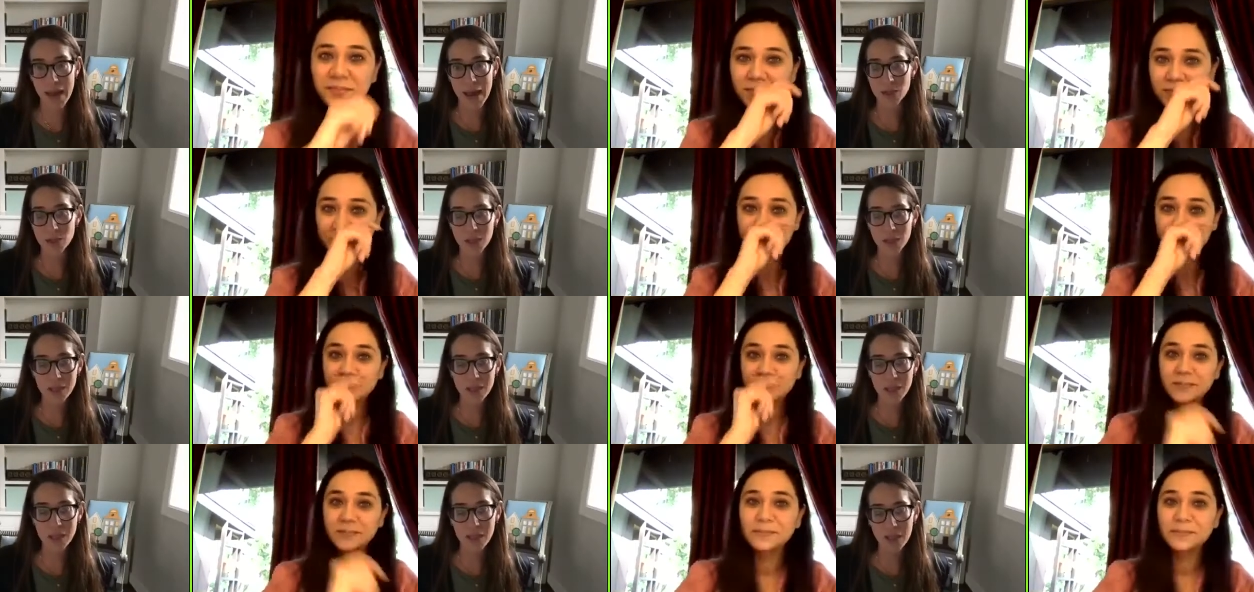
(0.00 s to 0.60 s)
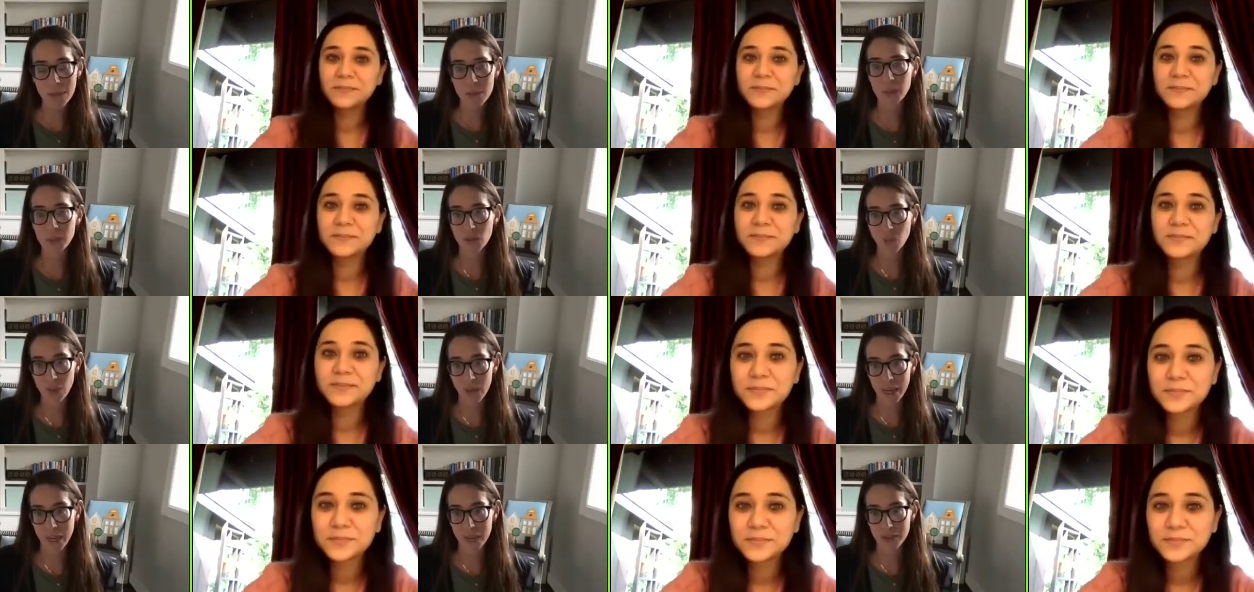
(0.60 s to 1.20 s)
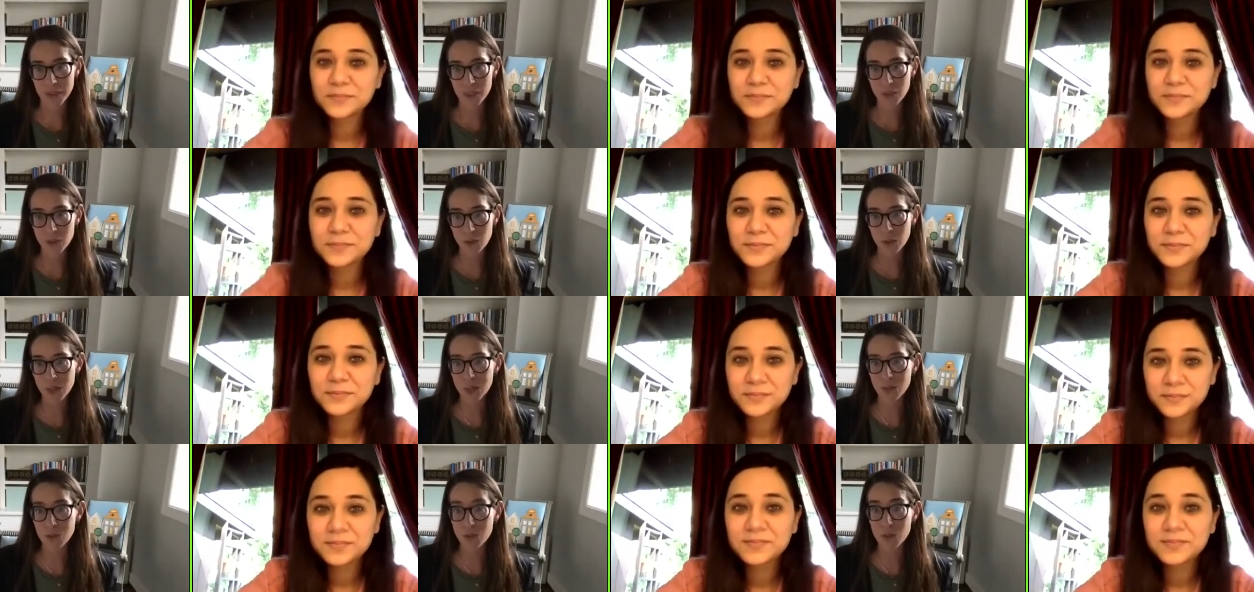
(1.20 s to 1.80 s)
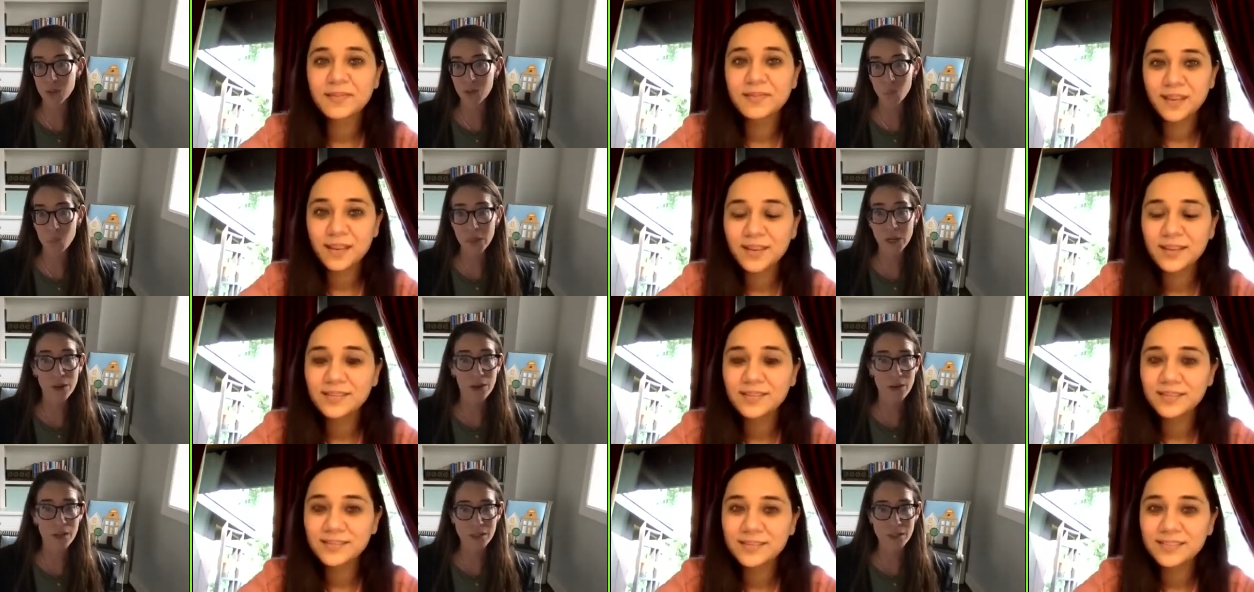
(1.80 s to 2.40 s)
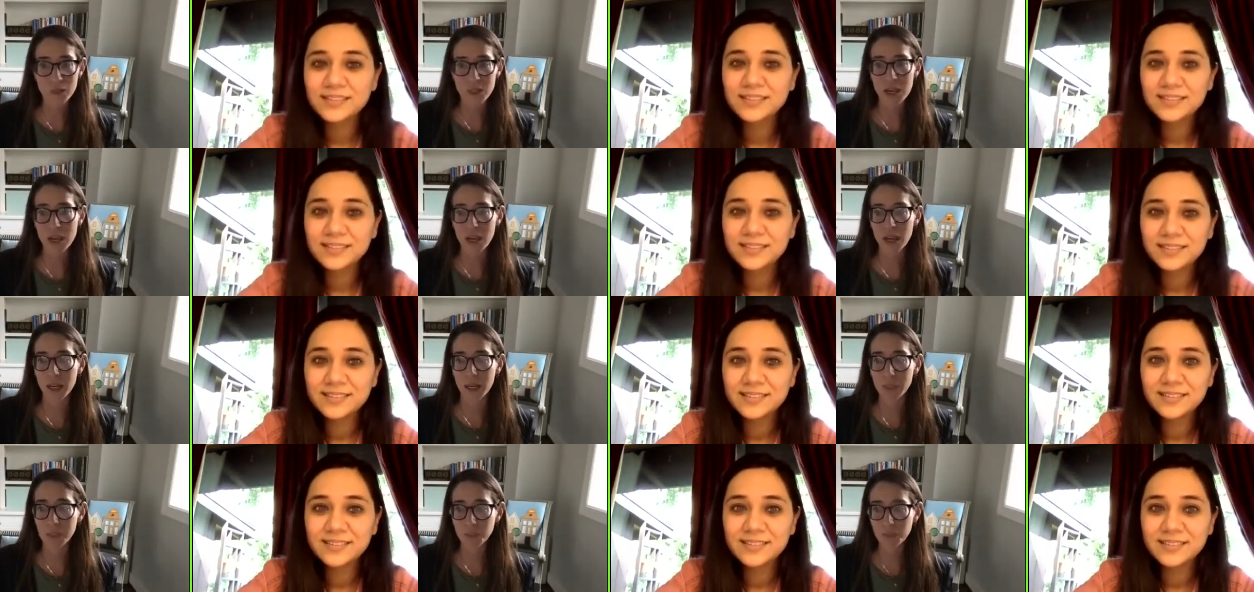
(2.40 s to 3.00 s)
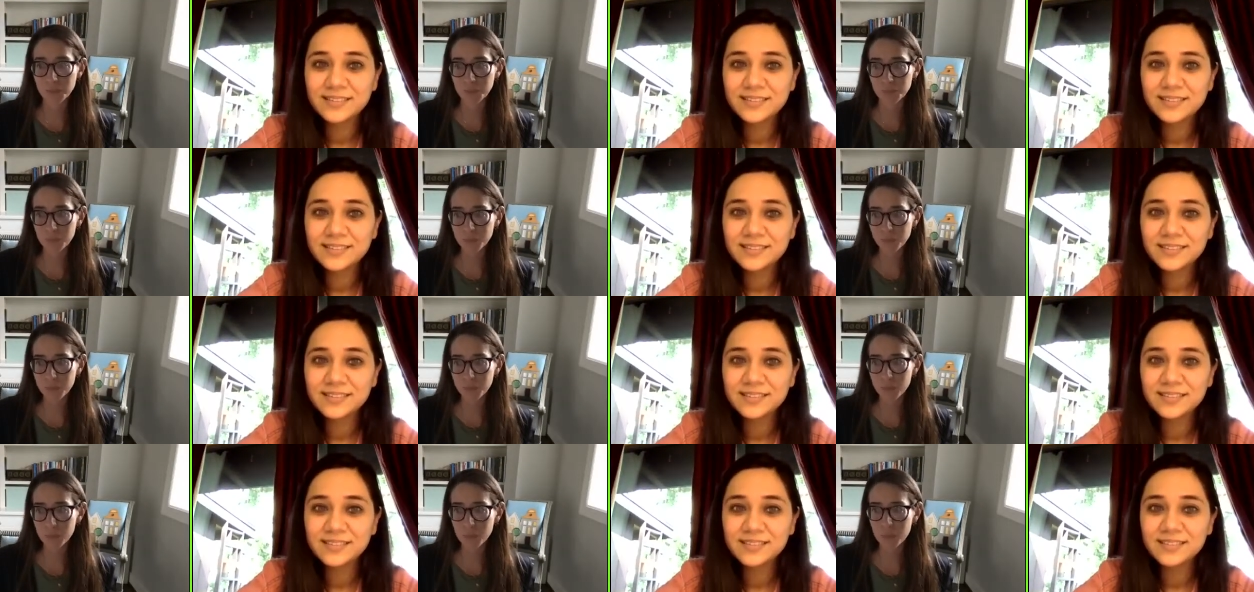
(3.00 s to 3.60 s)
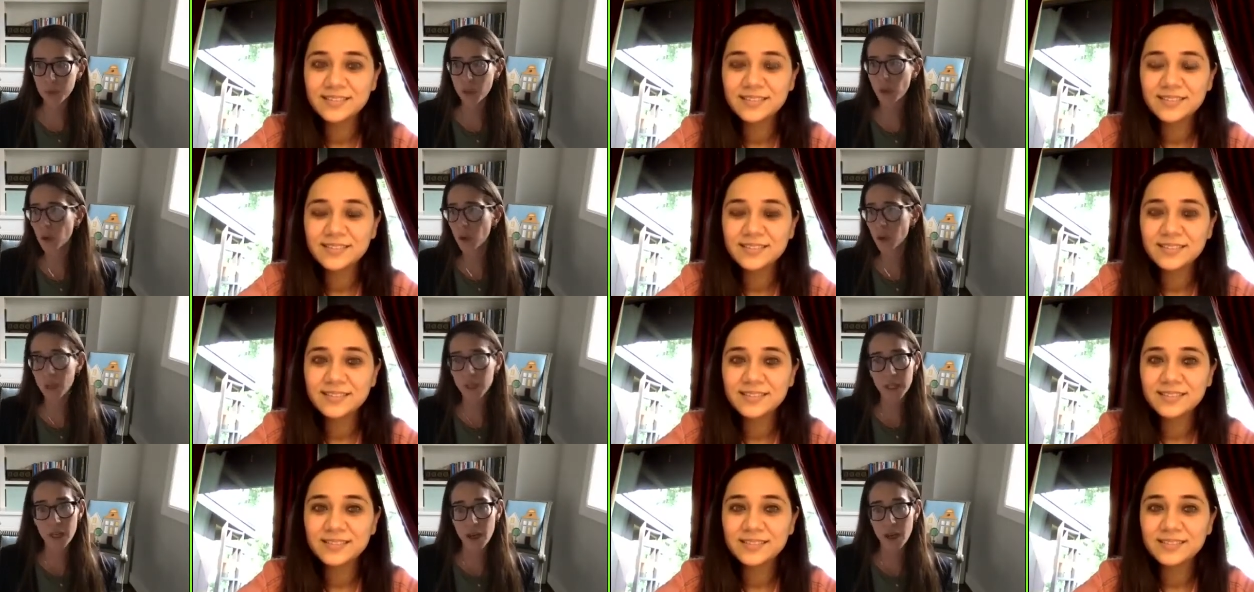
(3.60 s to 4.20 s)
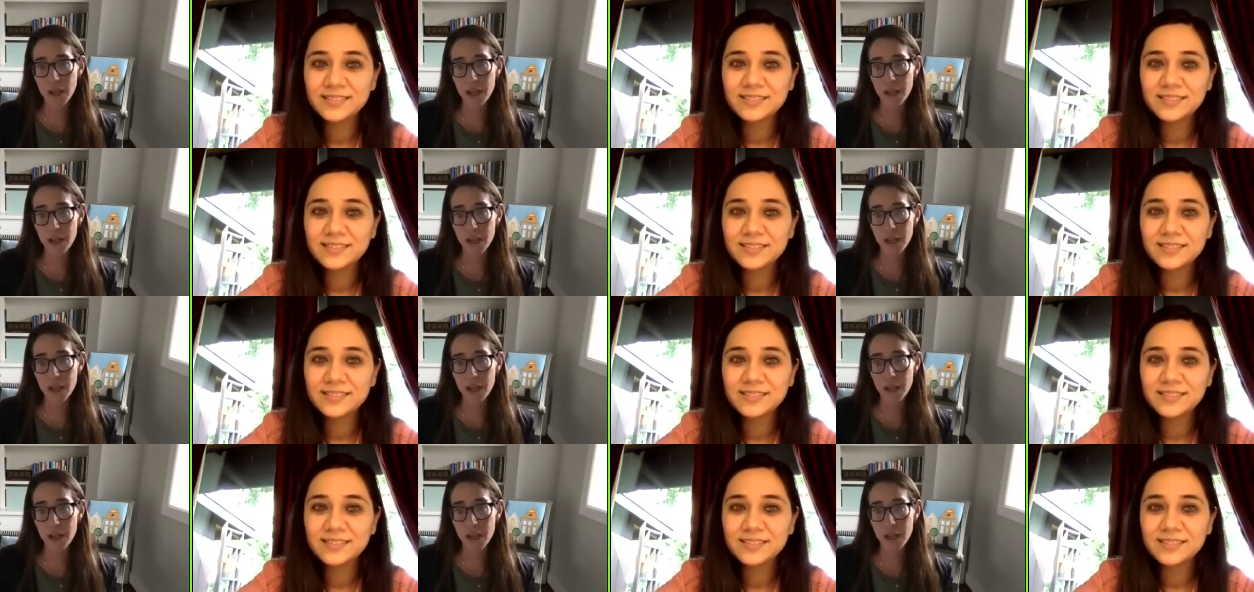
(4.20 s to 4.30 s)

Speaker 1: So I think it comes in waves. I do think there's sort of periods of time early on.